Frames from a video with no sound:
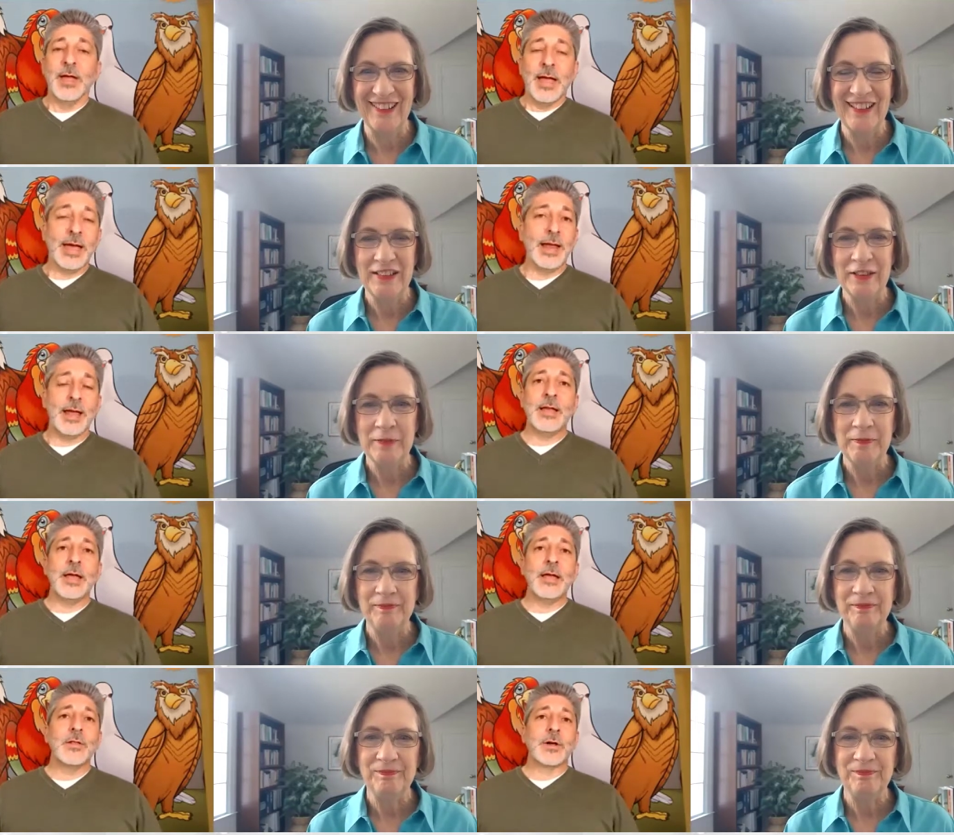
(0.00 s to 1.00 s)

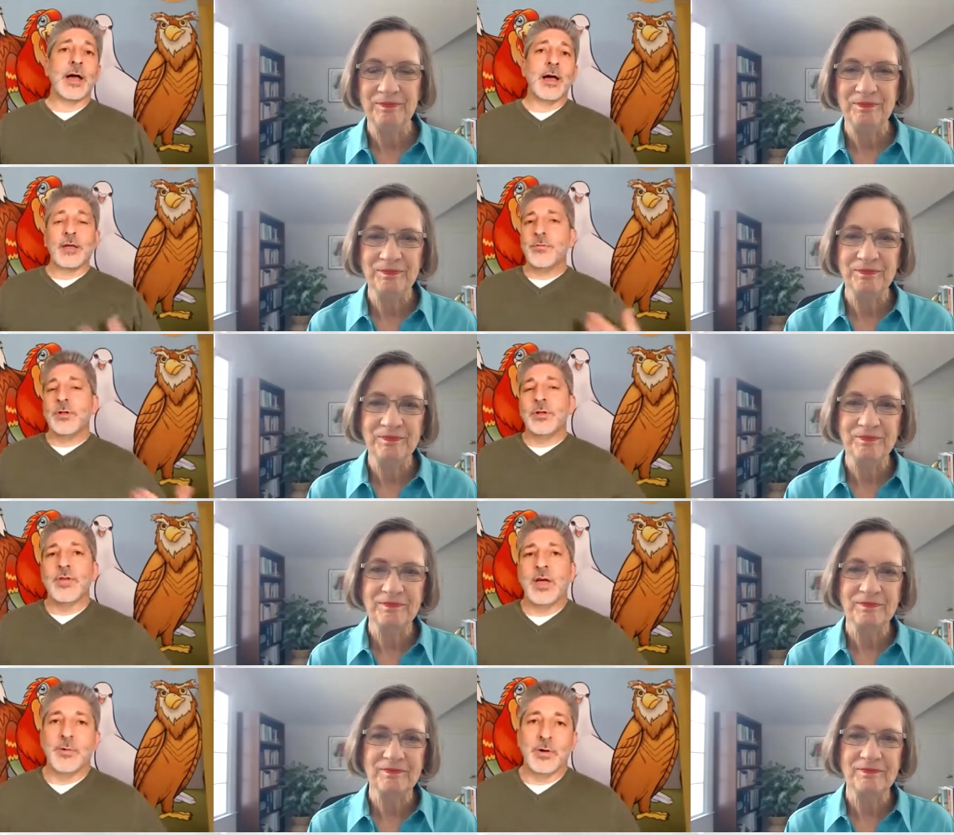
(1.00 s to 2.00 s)
Speaker 1: And look, I'll give you an
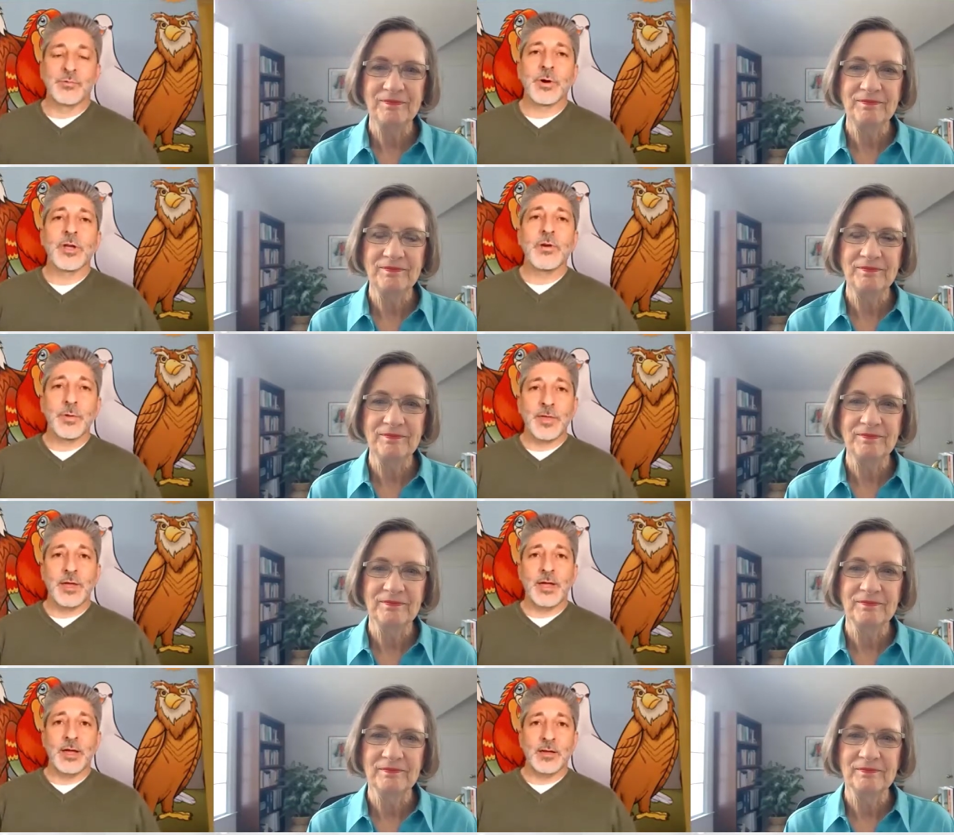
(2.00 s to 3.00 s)
example. I was working with
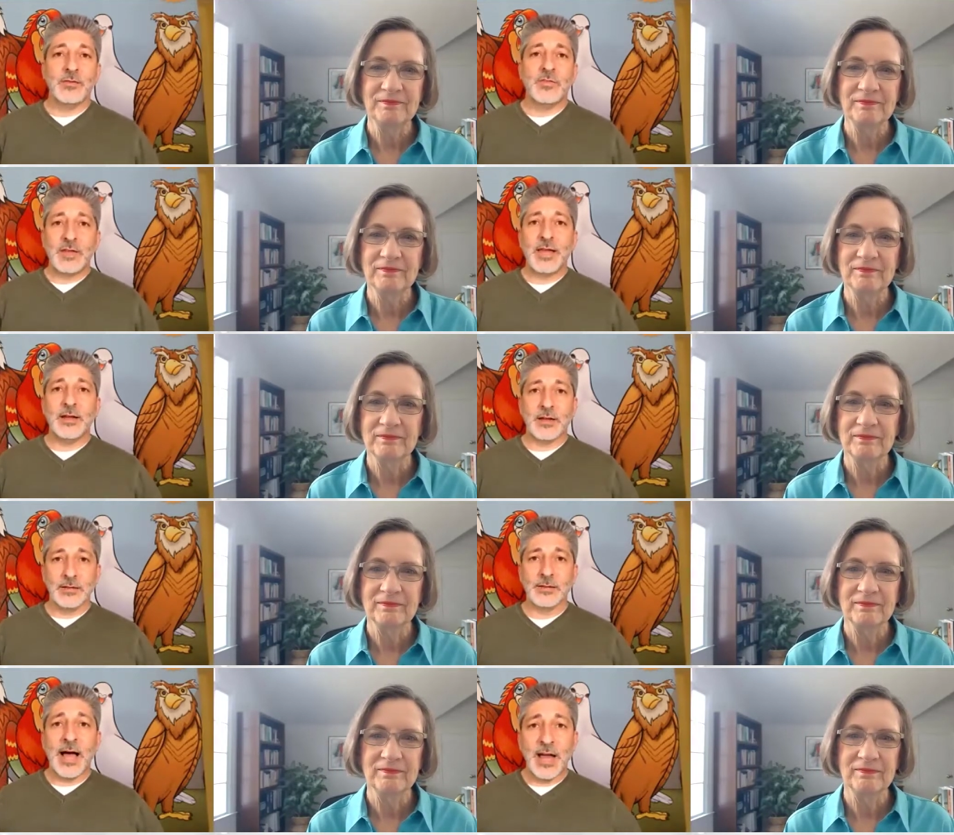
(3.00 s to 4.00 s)
a state
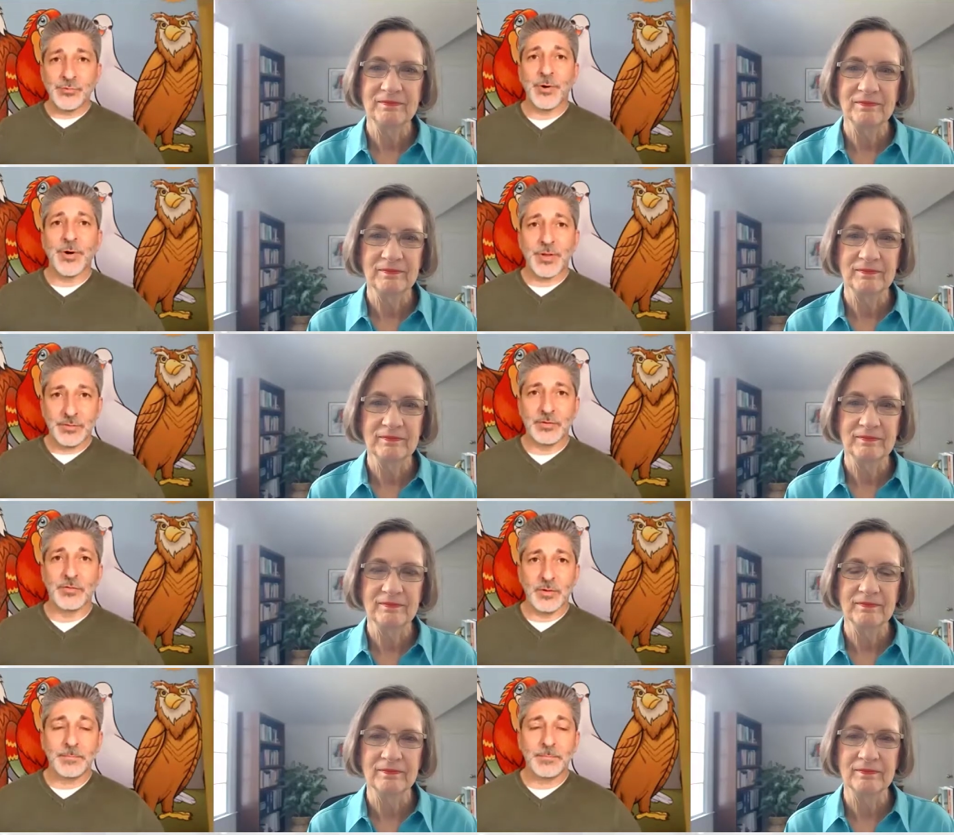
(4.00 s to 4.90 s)
library system.